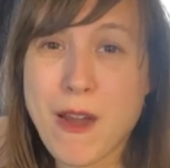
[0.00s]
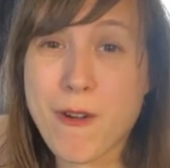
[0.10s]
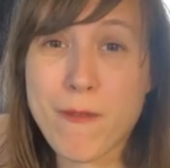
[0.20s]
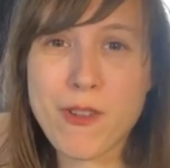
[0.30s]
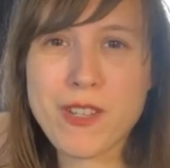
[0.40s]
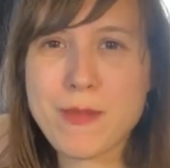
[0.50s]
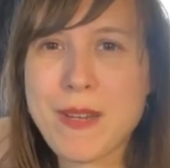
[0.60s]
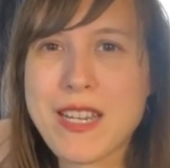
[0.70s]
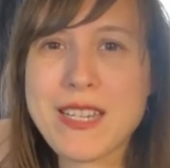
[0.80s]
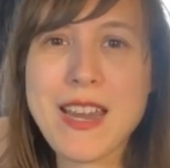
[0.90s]
powerful
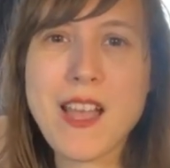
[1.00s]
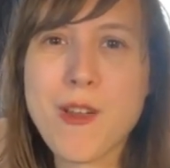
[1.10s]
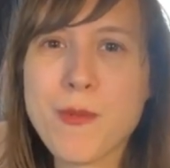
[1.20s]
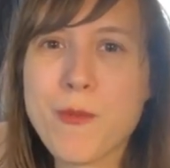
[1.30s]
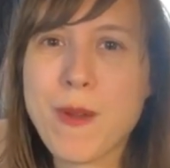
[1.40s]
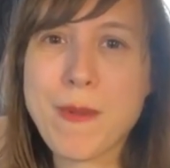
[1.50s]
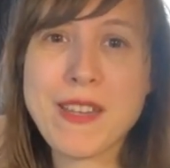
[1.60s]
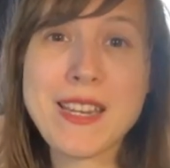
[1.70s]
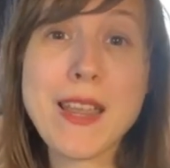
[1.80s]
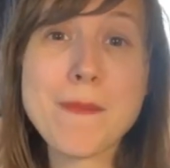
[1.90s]
is because I help
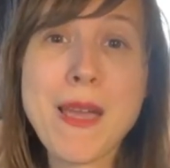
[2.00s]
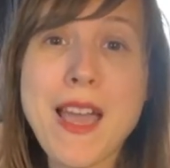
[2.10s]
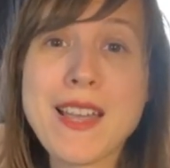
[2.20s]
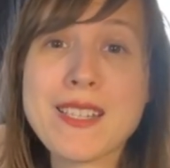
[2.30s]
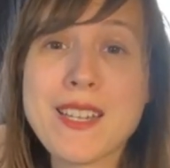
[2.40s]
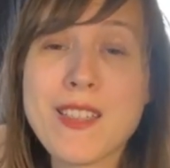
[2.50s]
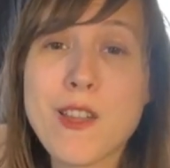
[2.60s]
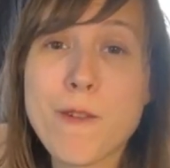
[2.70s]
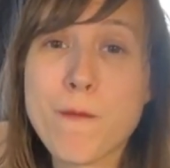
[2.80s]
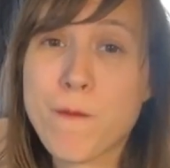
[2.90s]
women get past
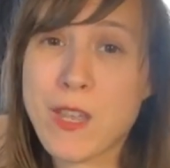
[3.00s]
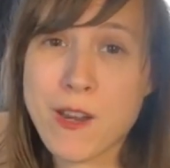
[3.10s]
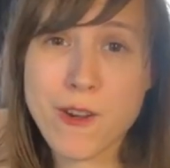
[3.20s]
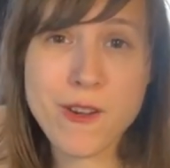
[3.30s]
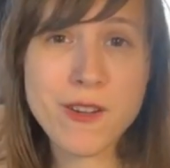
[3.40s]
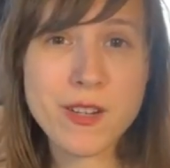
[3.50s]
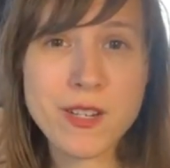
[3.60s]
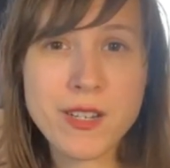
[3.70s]
their fear.